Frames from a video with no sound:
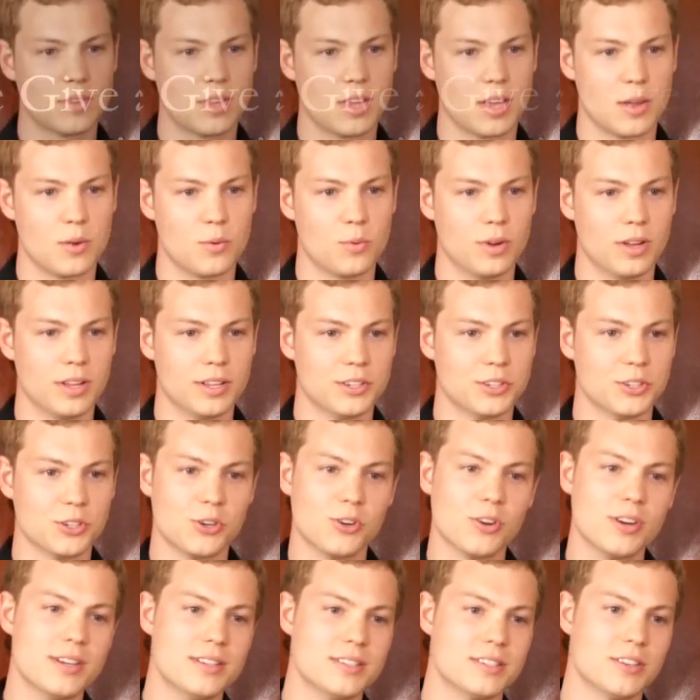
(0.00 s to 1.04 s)
Okay, well, a
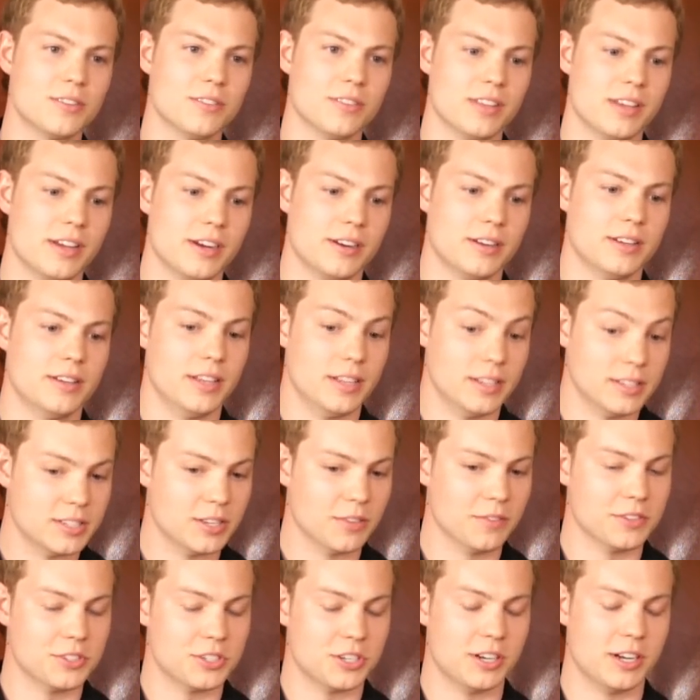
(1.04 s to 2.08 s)
degree in civil,
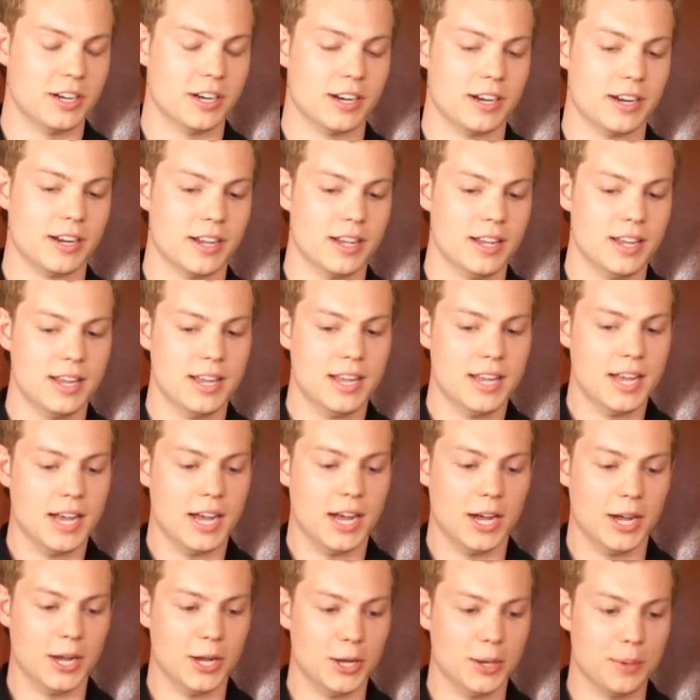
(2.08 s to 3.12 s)
civil engineering
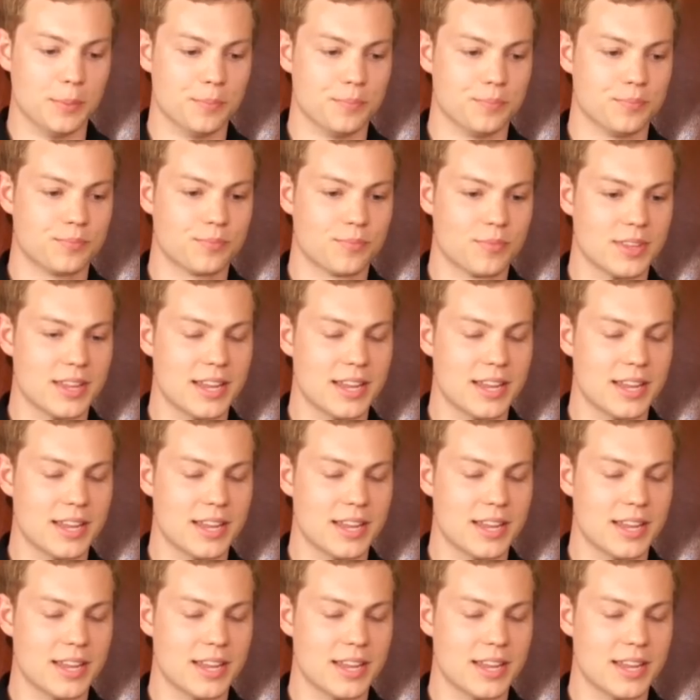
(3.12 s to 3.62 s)
um,